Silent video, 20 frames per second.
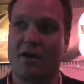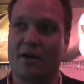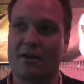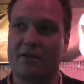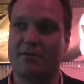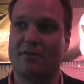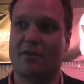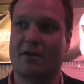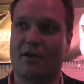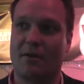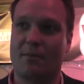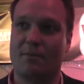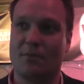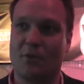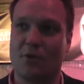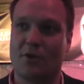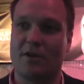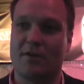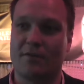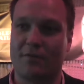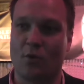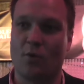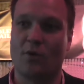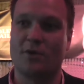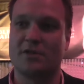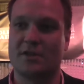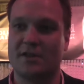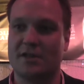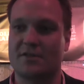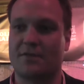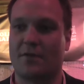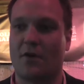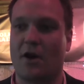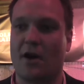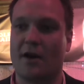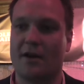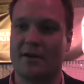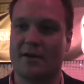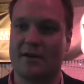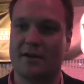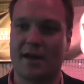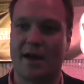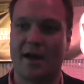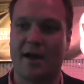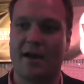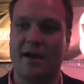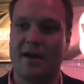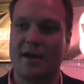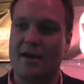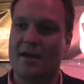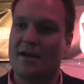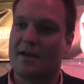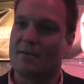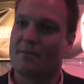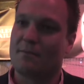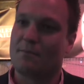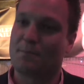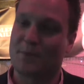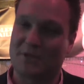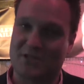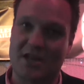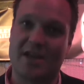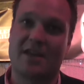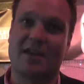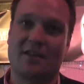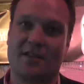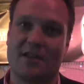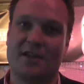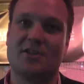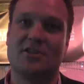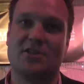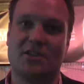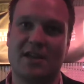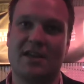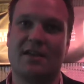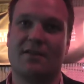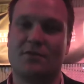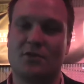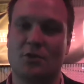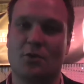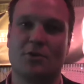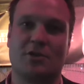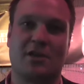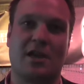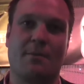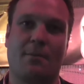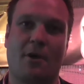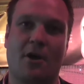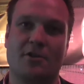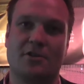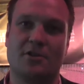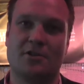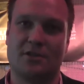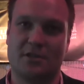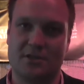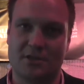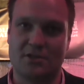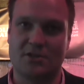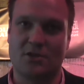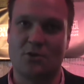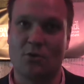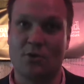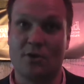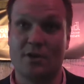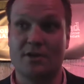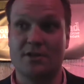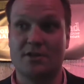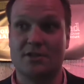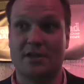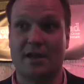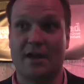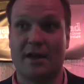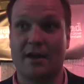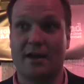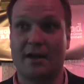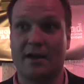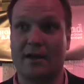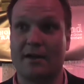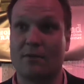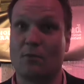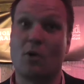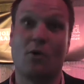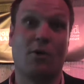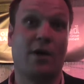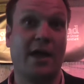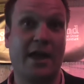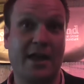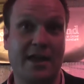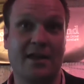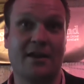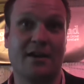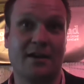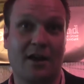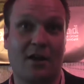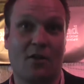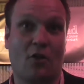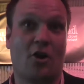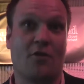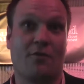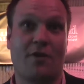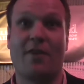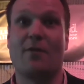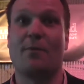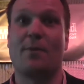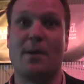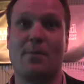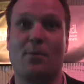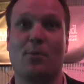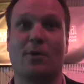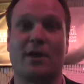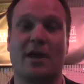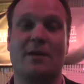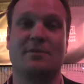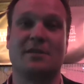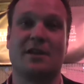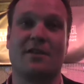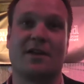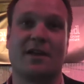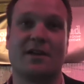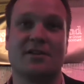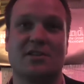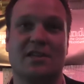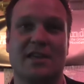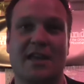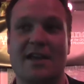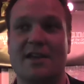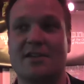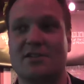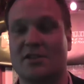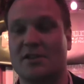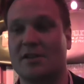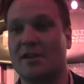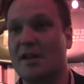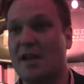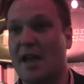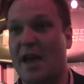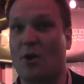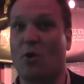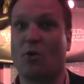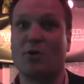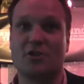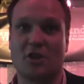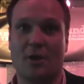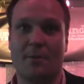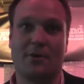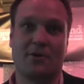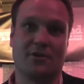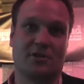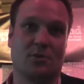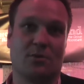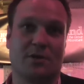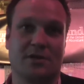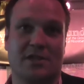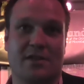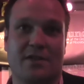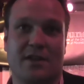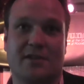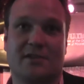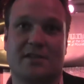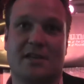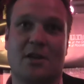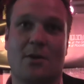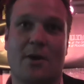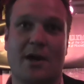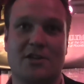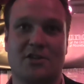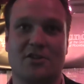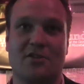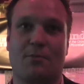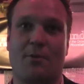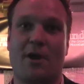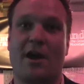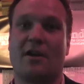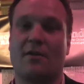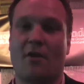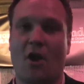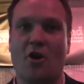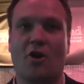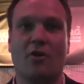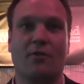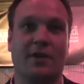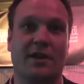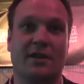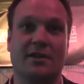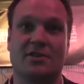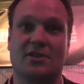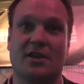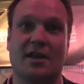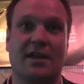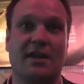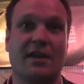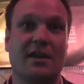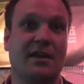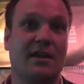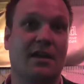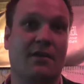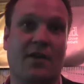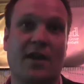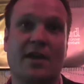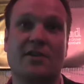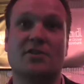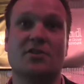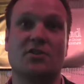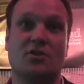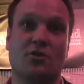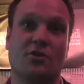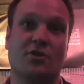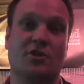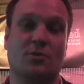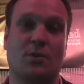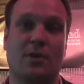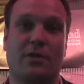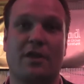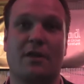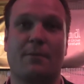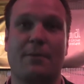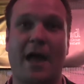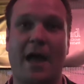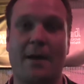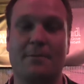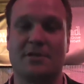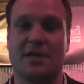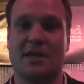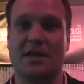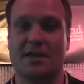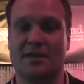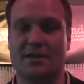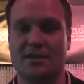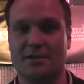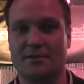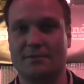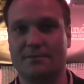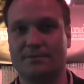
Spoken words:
I'm looking forward to this fight, and particularly to see if George Kambosos is as good as he and a lot of other people keep telling us he is, and also because I want to see the continuation of Brandon Ogilvie and see if he's as good as we think perhaps he is.